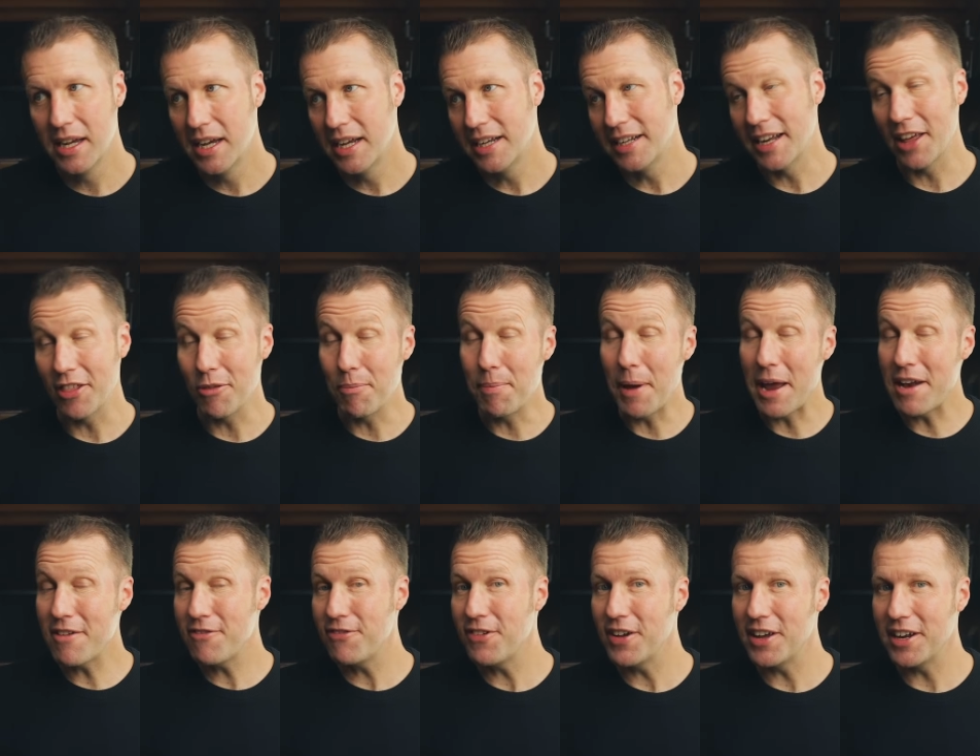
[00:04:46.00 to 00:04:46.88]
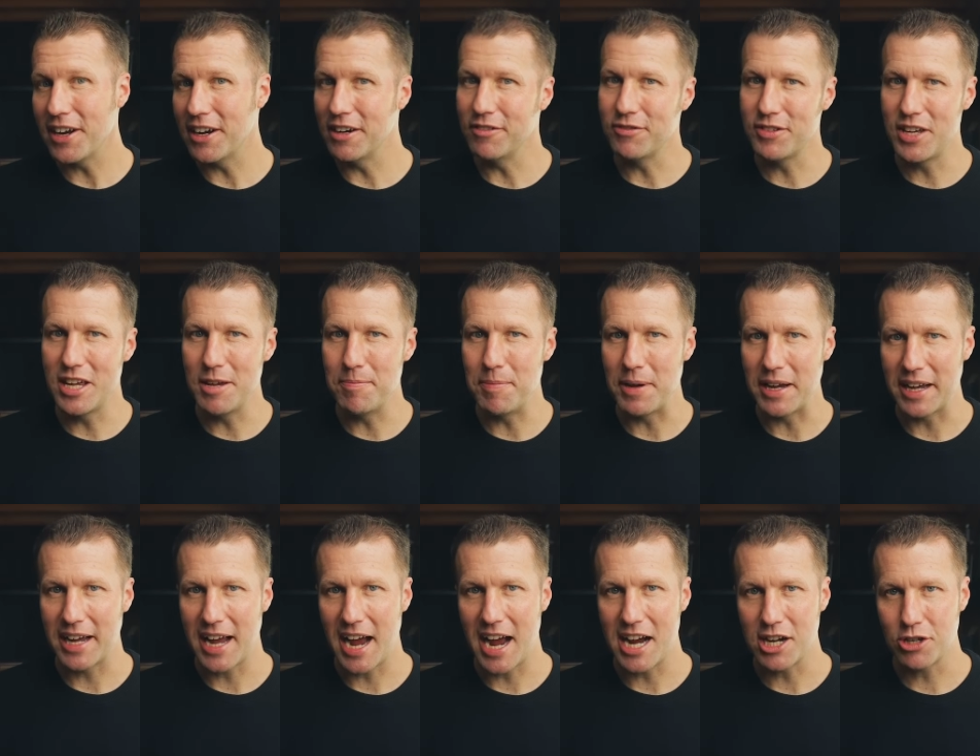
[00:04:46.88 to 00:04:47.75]
Now, the benefit of keeping
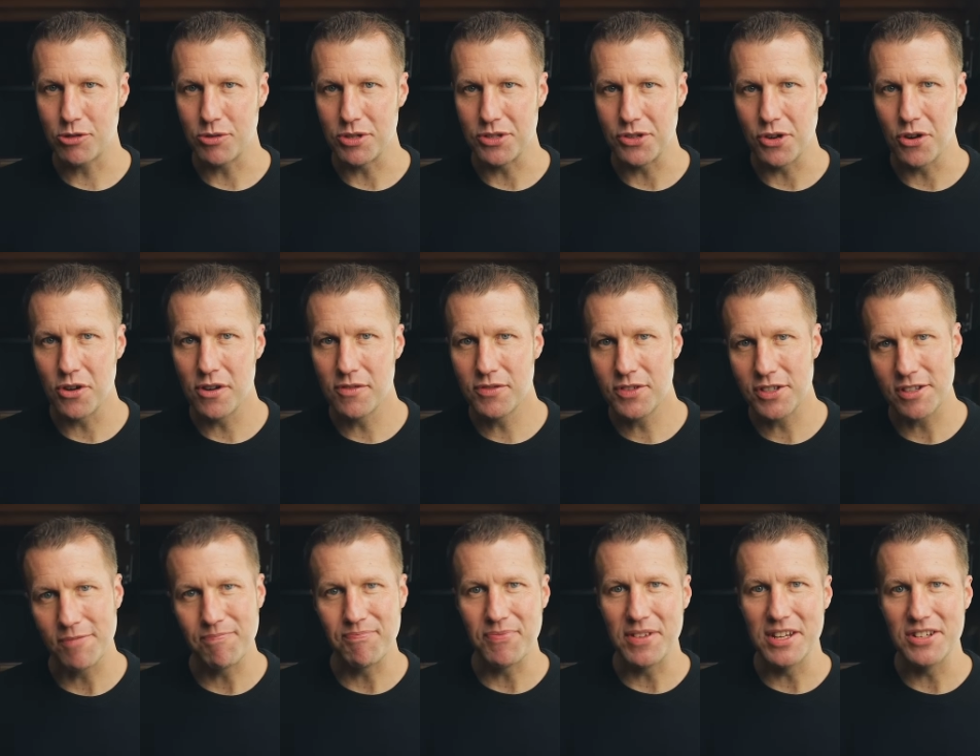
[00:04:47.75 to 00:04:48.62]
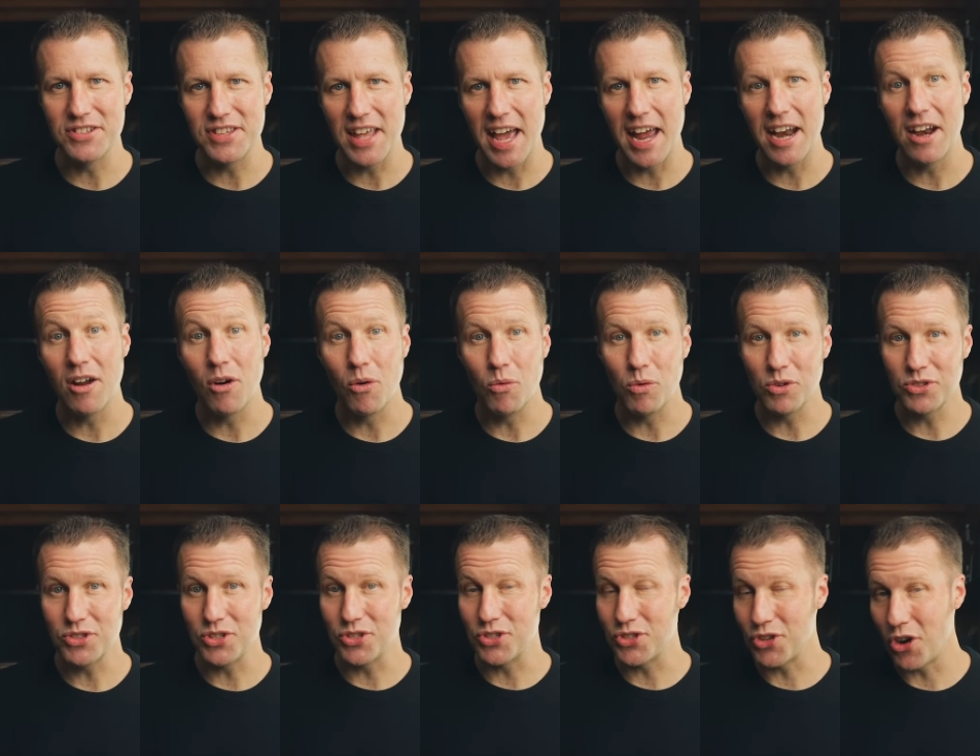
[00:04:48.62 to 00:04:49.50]
cash reserves is that
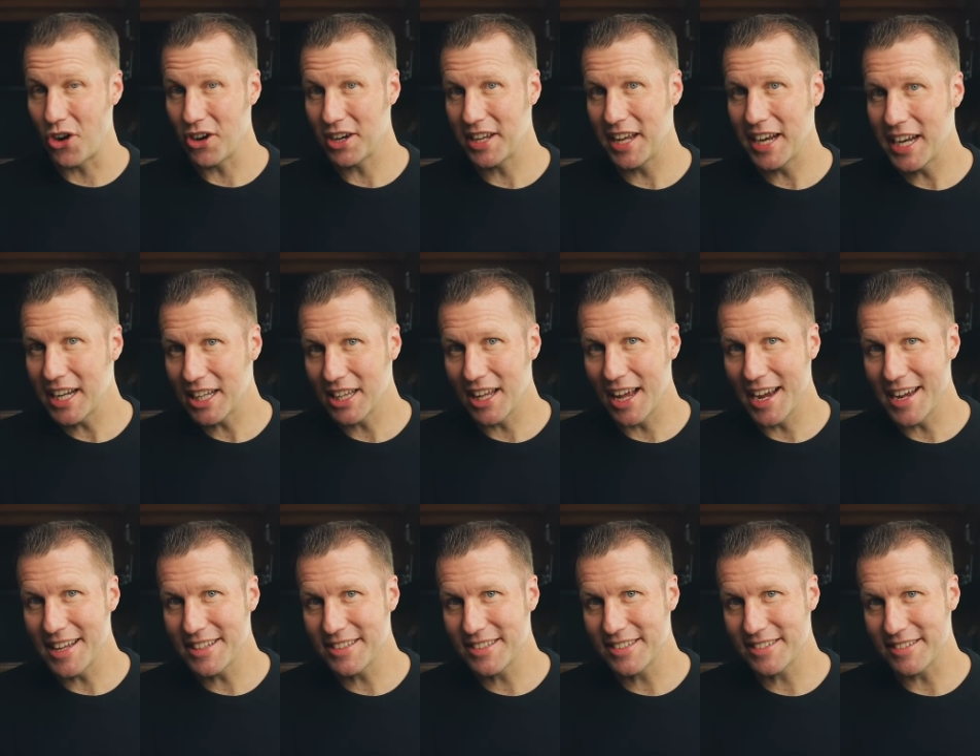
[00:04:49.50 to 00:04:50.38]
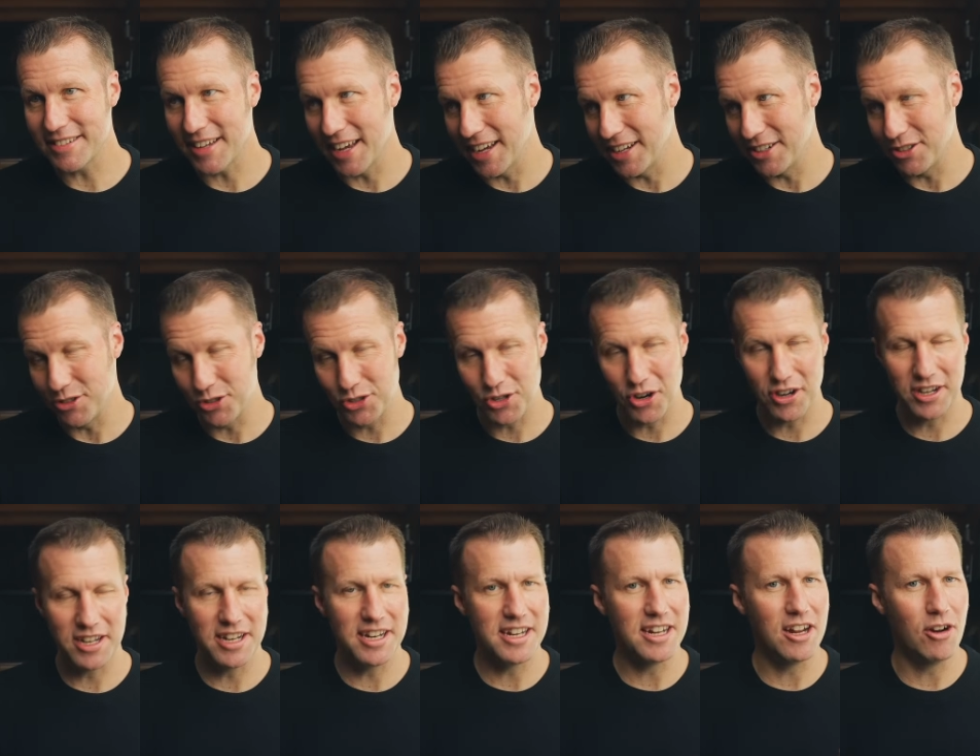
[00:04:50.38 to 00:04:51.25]
once you start getting clients and you start
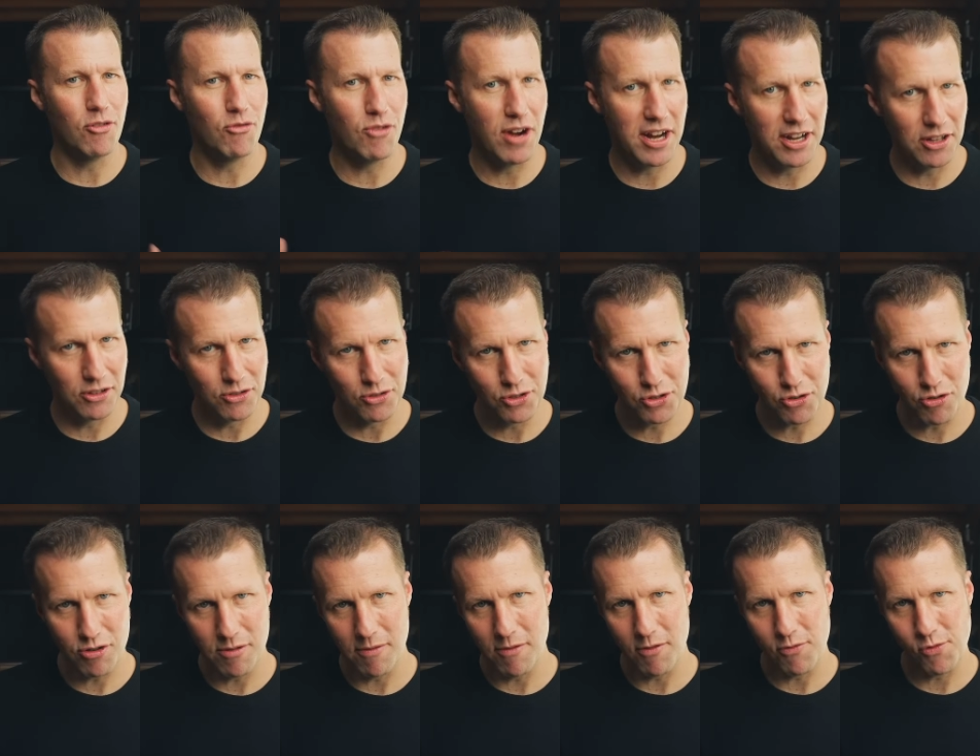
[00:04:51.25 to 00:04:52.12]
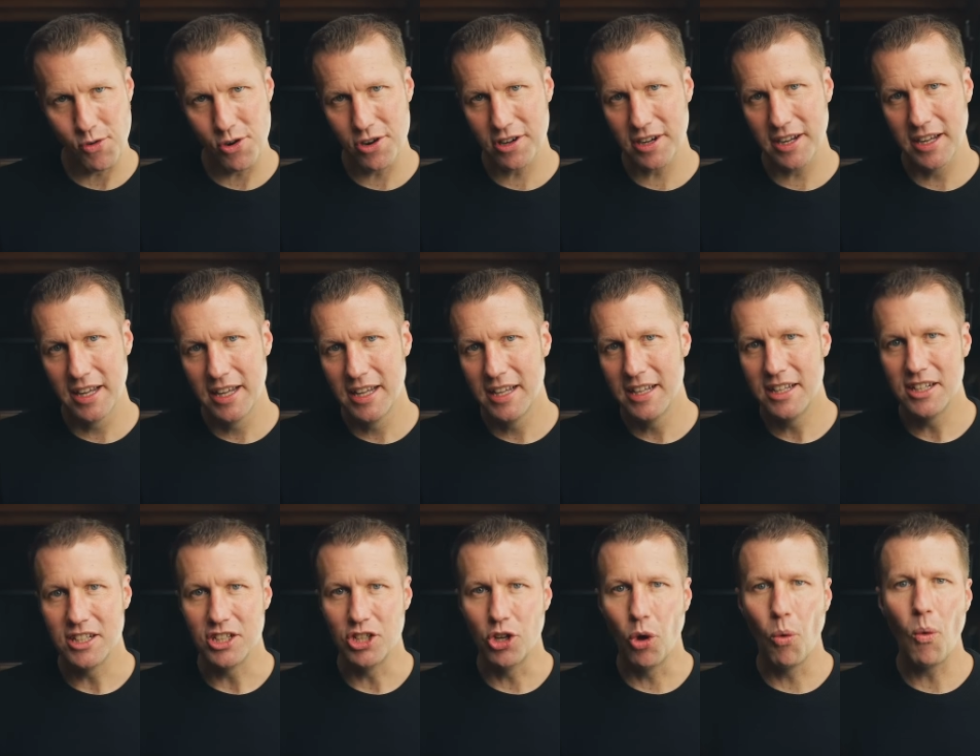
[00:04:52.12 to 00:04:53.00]
getting a regular stream of work,
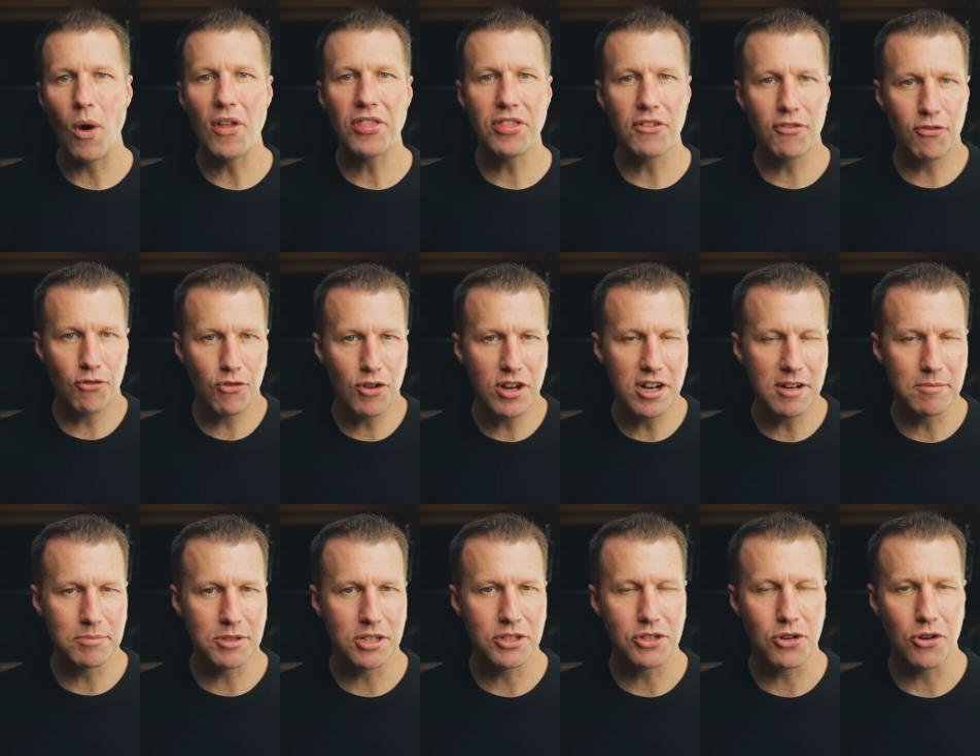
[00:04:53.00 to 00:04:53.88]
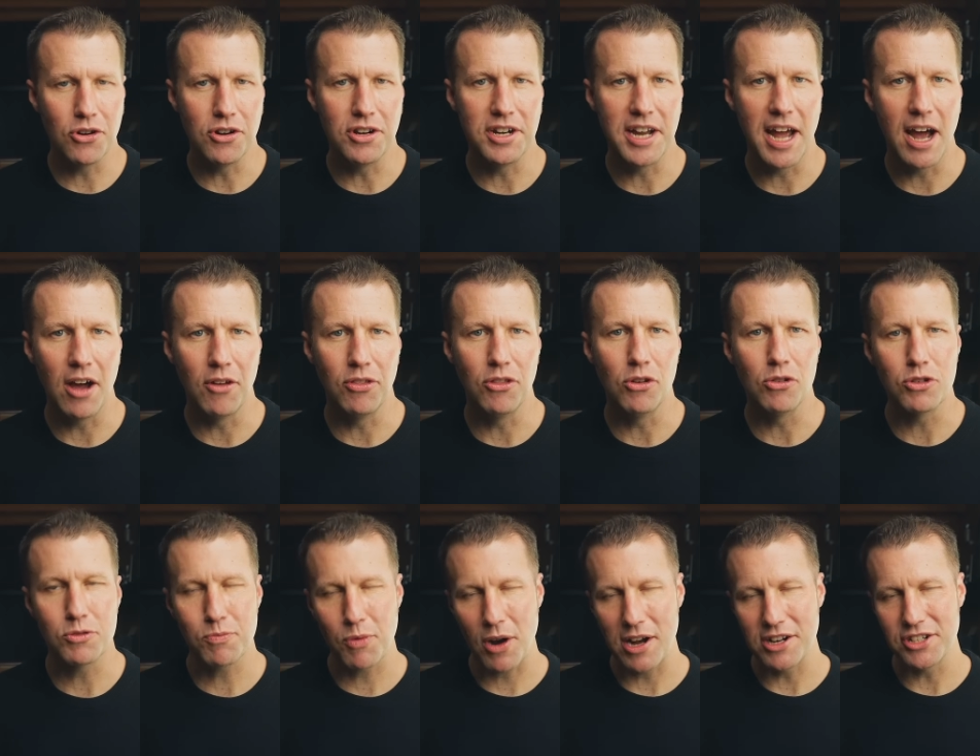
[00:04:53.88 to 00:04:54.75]
you'll want the freedom to turn down those
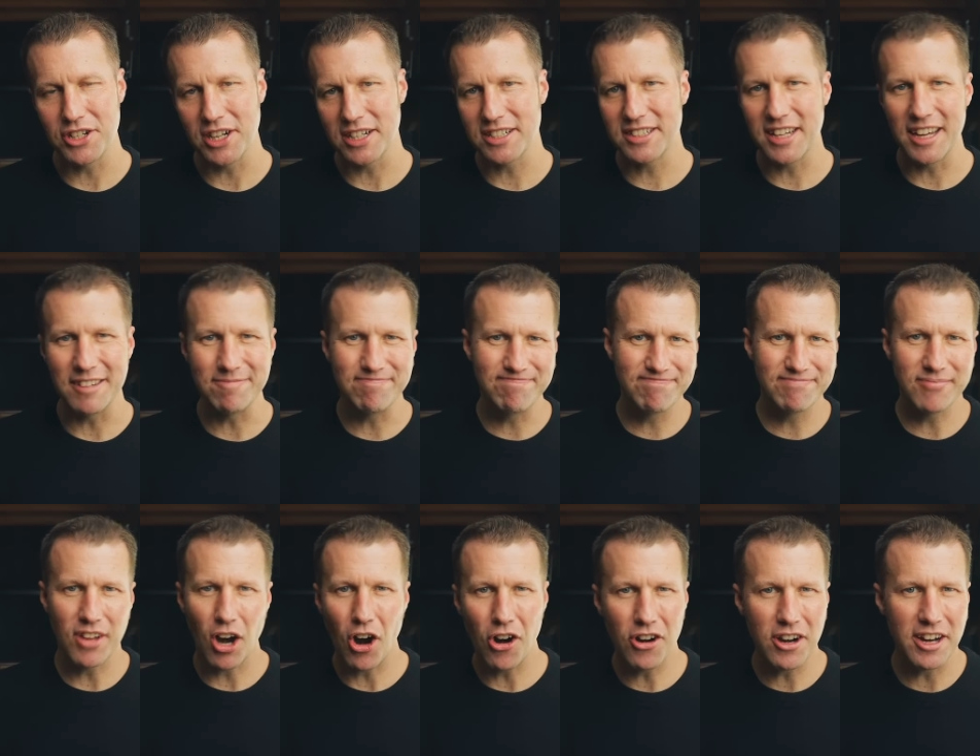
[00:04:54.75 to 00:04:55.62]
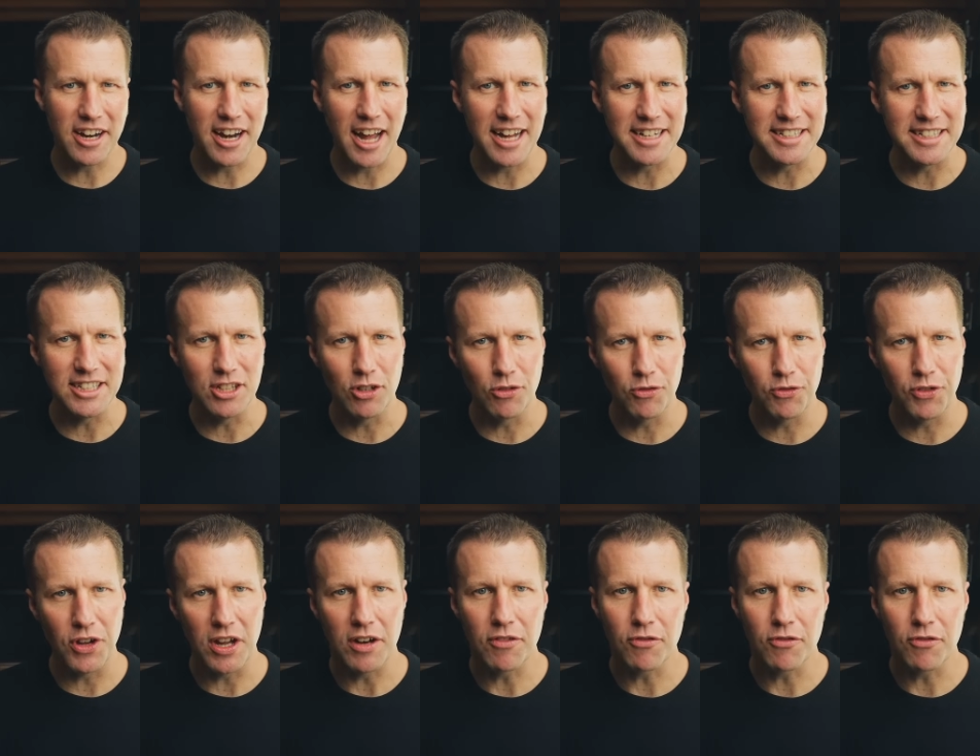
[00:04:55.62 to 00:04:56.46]
projects that aren't an ideal fit